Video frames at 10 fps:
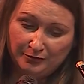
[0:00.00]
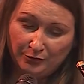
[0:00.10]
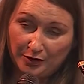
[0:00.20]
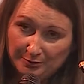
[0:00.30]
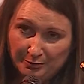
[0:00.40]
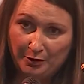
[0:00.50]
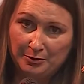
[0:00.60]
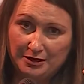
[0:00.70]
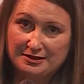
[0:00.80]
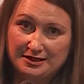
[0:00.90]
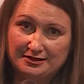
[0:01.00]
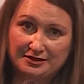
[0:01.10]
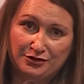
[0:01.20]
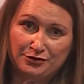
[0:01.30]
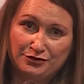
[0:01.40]
one public sector
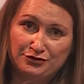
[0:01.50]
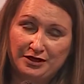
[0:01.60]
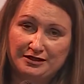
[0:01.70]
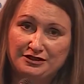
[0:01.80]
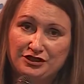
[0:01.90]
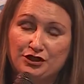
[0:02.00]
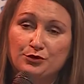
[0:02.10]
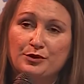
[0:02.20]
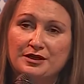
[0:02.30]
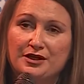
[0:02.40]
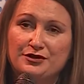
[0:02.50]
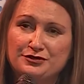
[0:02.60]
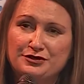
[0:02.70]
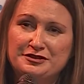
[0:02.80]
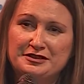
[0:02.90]
contract, you can win 100,